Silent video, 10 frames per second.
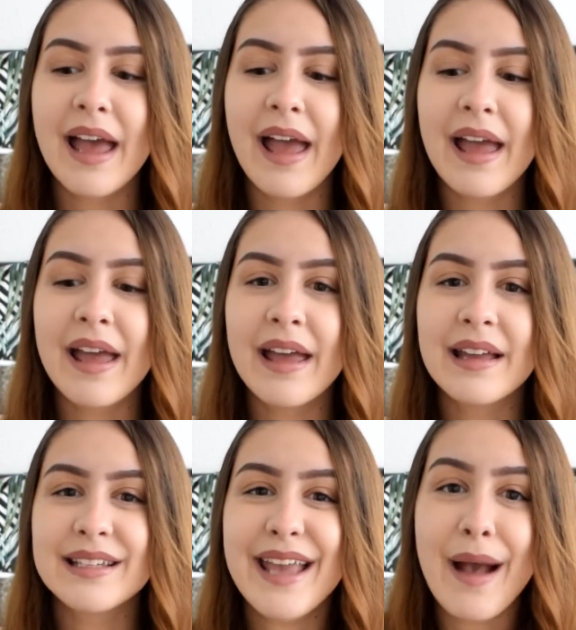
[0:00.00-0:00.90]

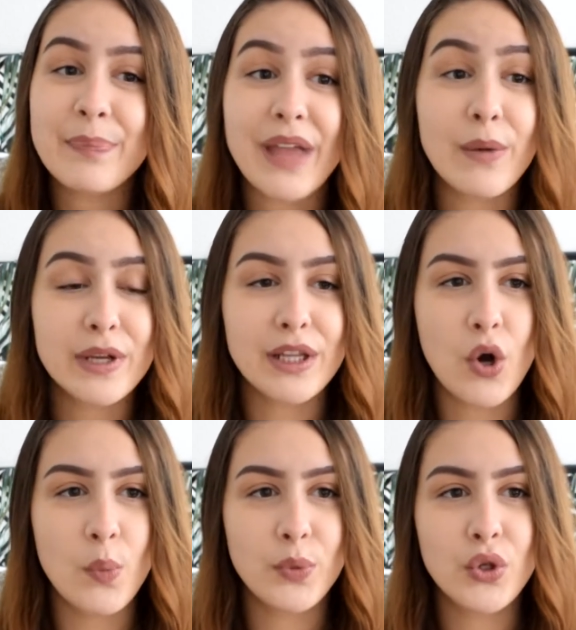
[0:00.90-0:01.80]
And yeah, I really
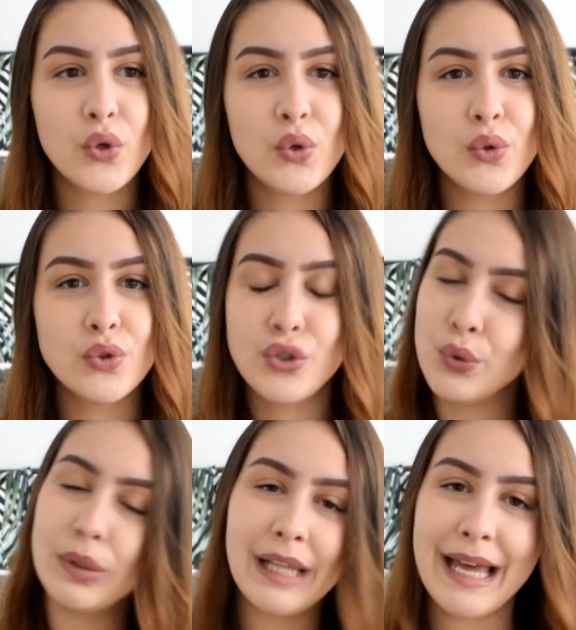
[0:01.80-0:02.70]
hope you
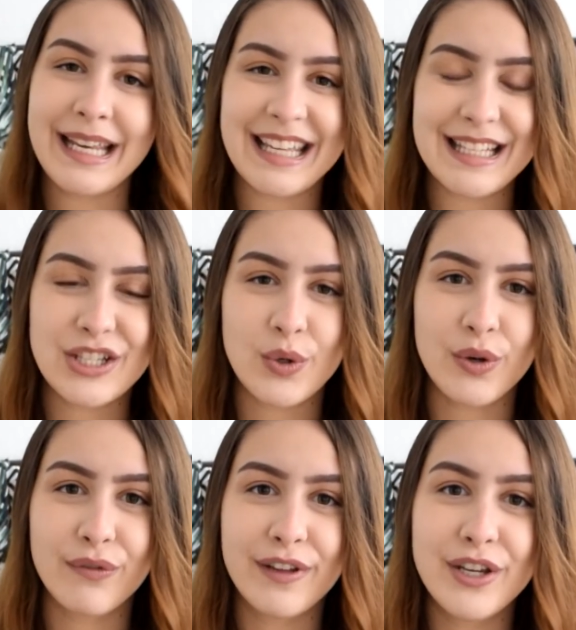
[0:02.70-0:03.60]
do like this sort
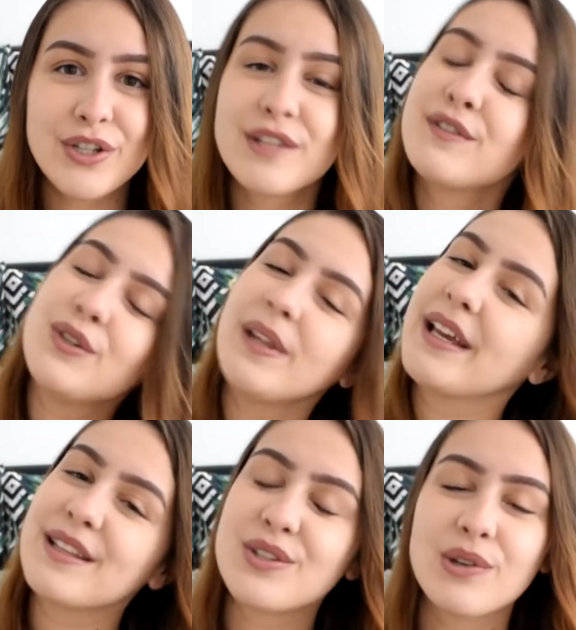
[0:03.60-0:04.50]
of videos. If you do like
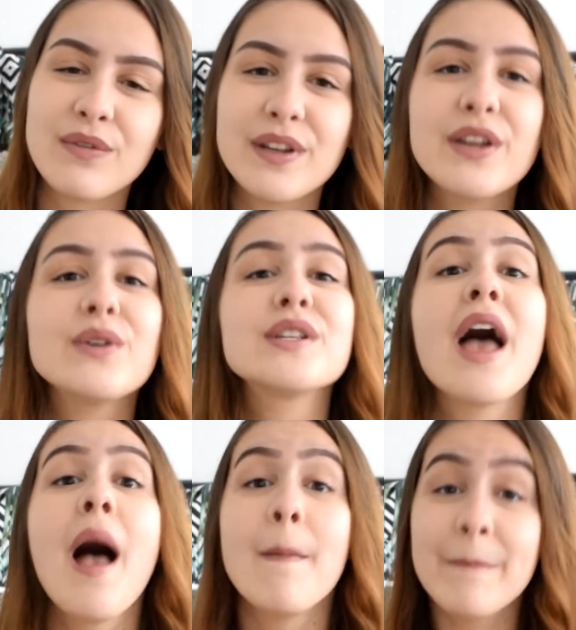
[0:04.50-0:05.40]
this sort of videos,
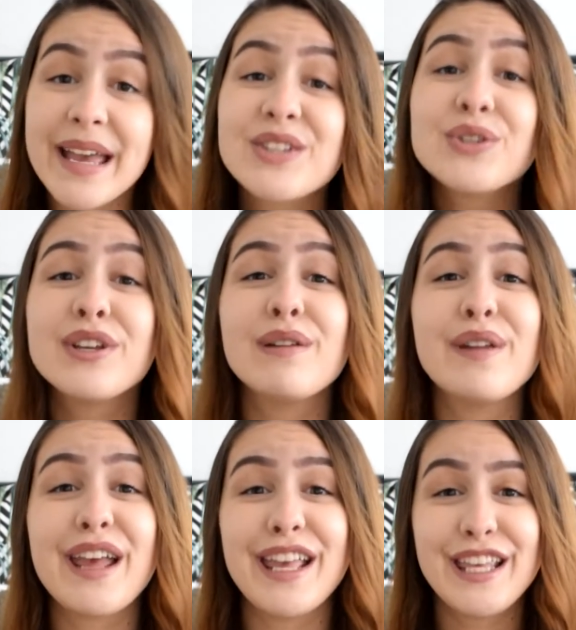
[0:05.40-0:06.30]
make sure to give it
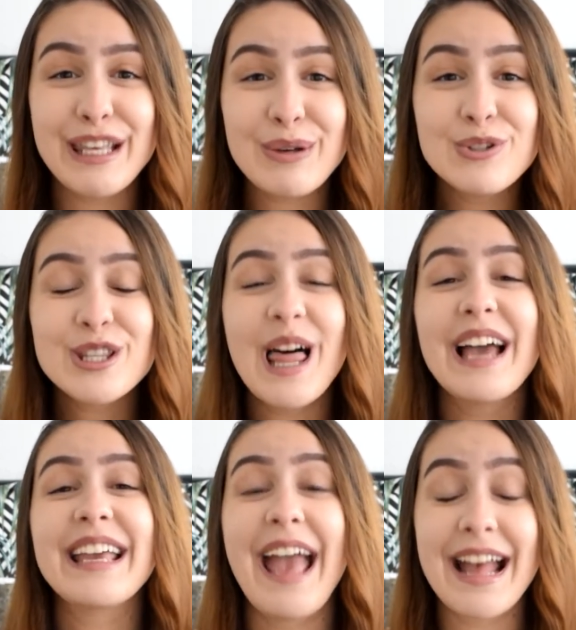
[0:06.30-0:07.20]
a huge
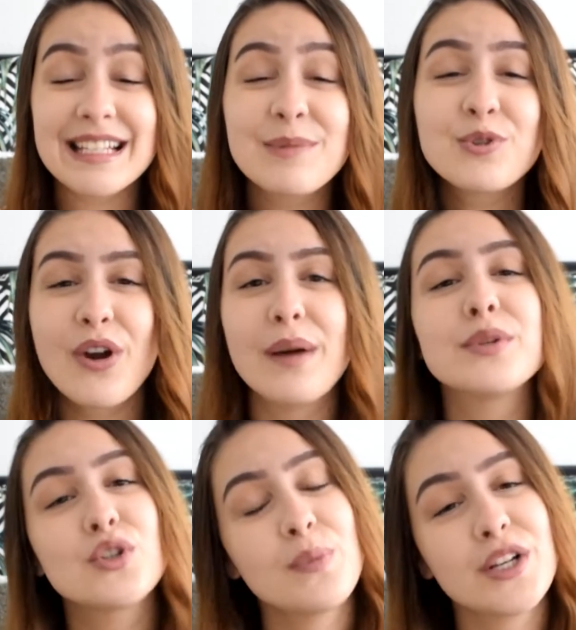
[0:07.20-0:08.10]
like and subscribe
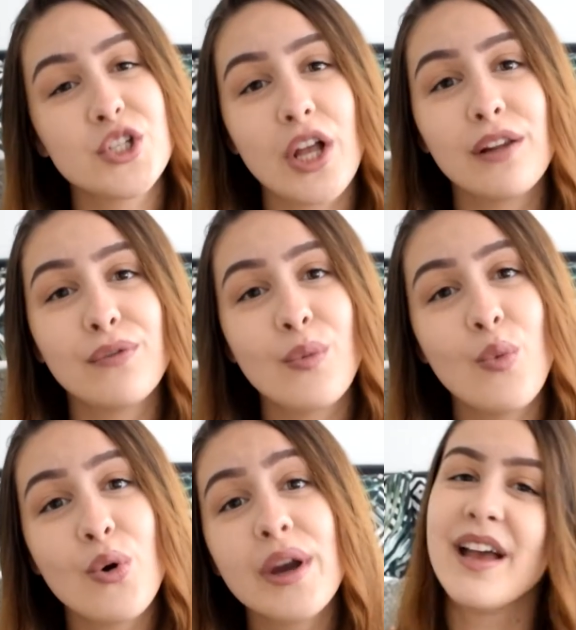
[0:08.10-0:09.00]
to my channel for
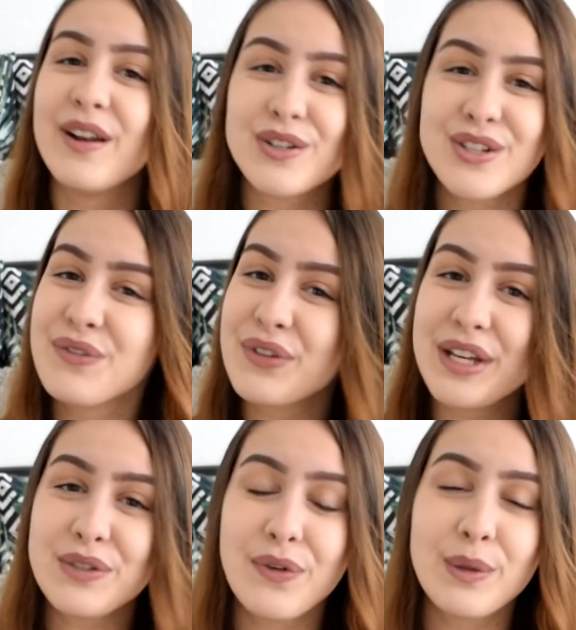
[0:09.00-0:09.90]
more. And also don't
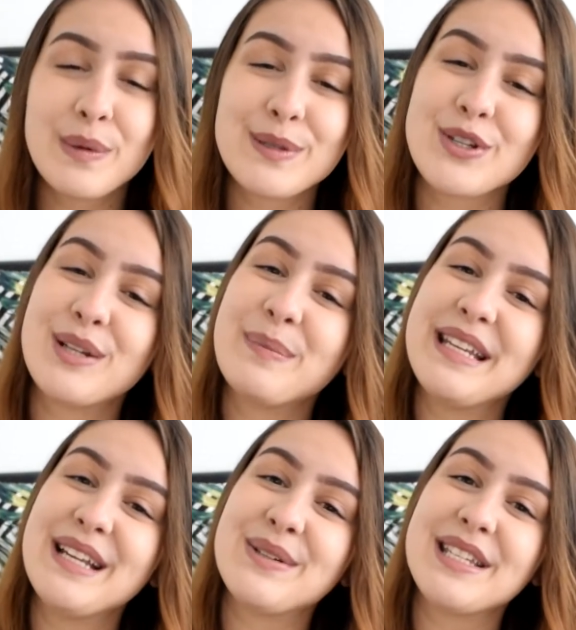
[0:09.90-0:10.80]
forget to follow me on our social
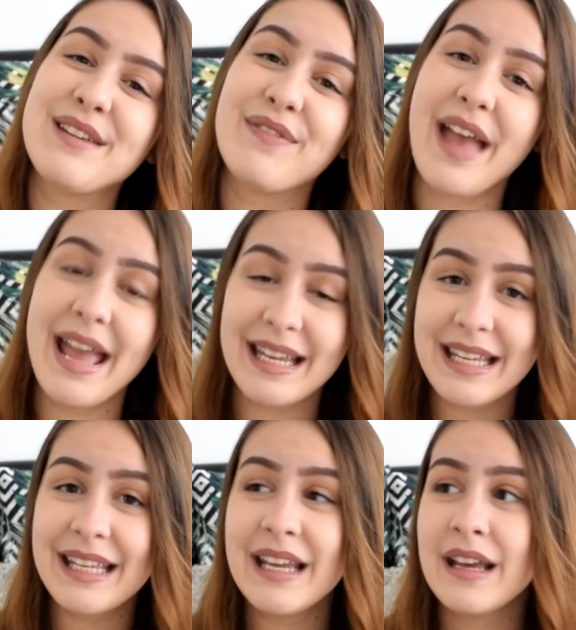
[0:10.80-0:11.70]
media to see if
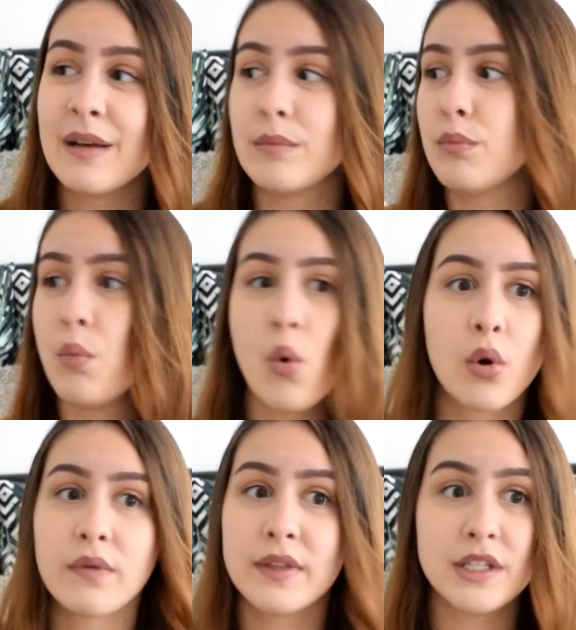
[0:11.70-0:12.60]
any
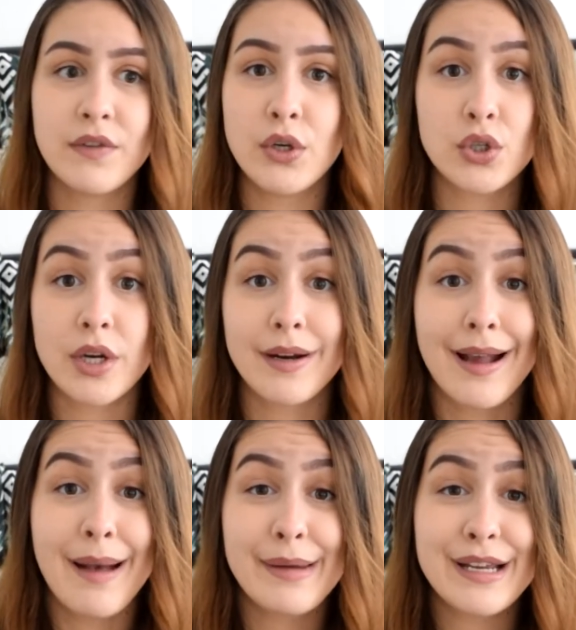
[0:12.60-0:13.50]
more of these videos are
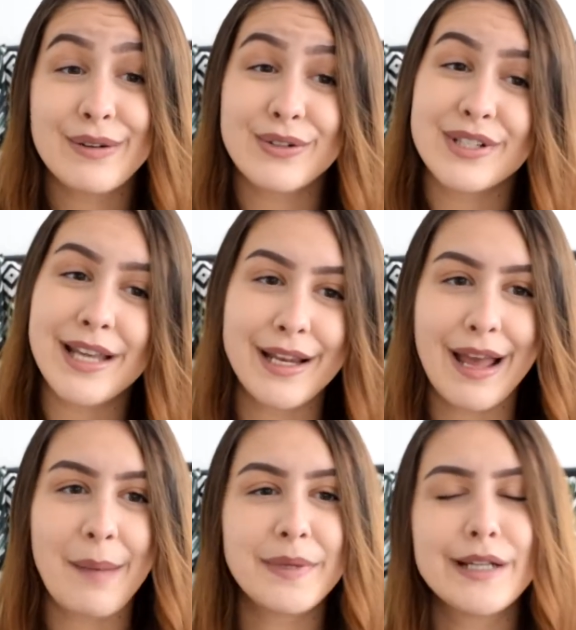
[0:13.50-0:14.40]
coming, or to see any
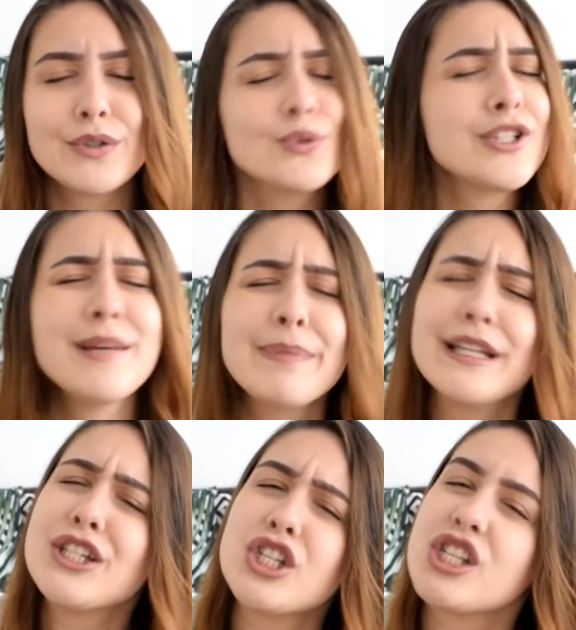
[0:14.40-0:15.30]
updates, or simply
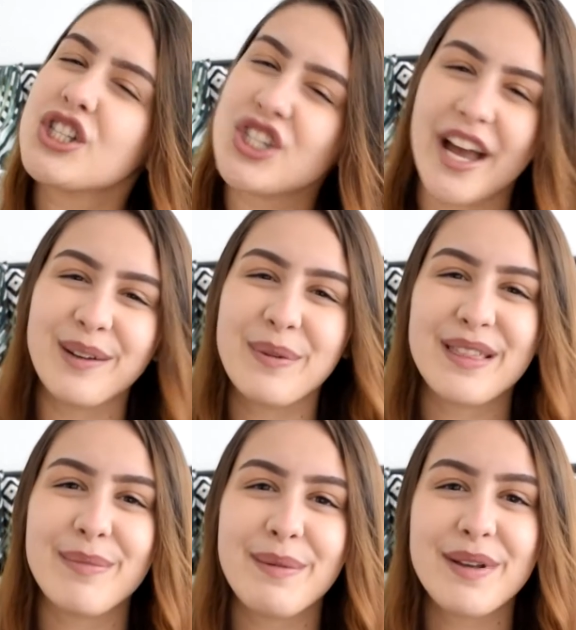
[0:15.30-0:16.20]
just chat
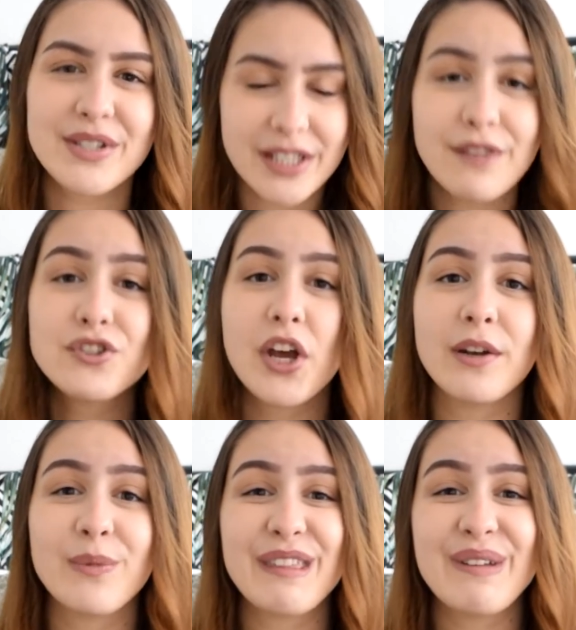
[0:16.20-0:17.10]
with me, because I love
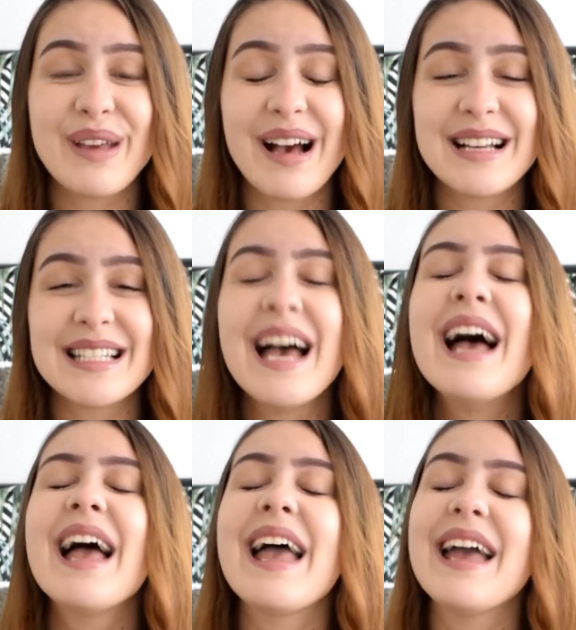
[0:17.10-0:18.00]
chatting with you guys.
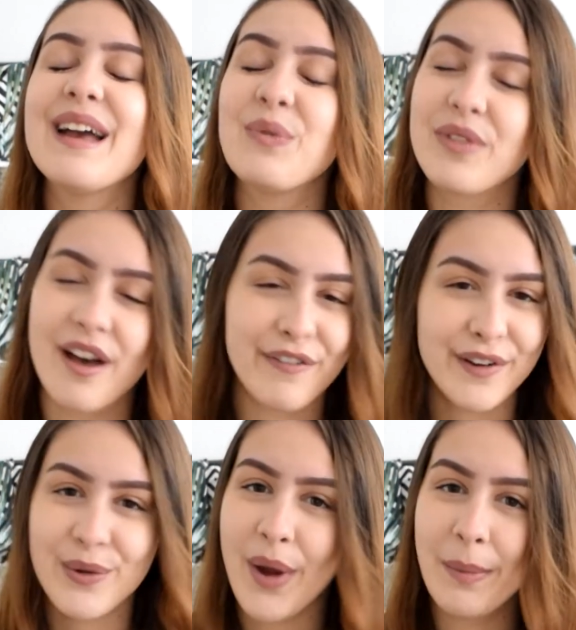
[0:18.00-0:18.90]
And without
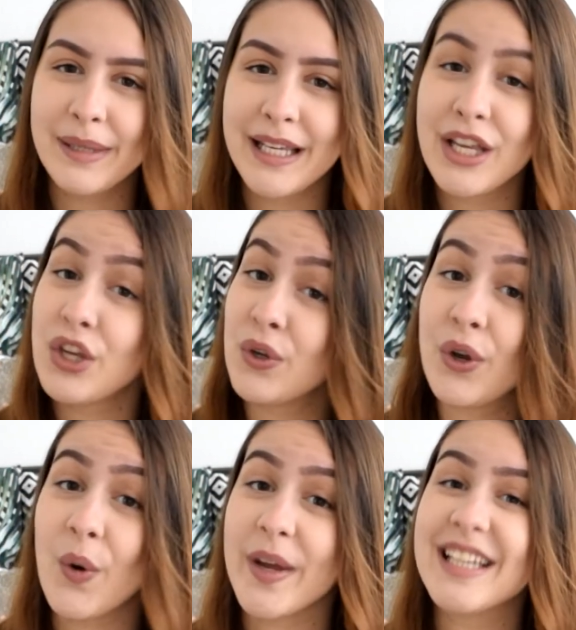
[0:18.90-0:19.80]
further rambling, you
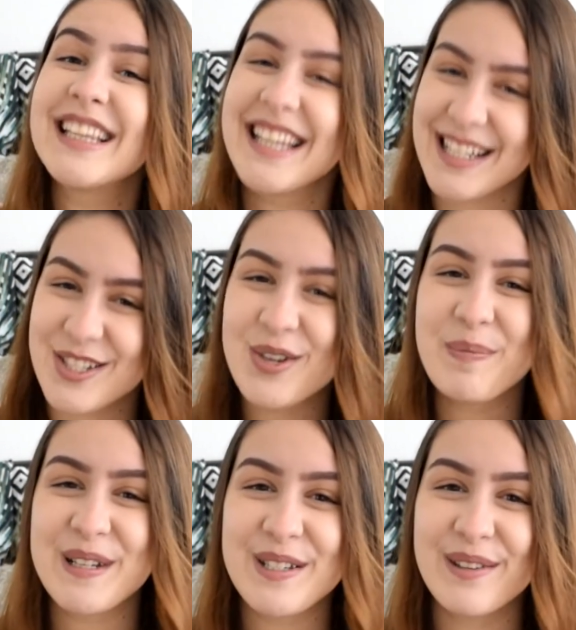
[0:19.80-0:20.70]
know it, let's
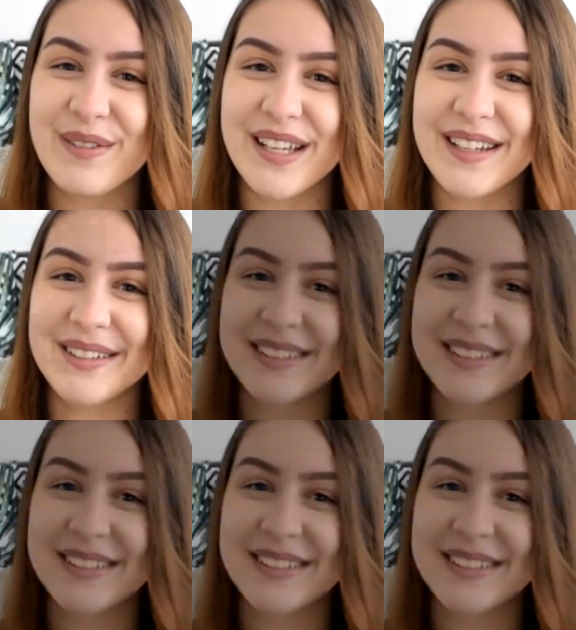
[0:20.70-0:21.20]
jump into the video.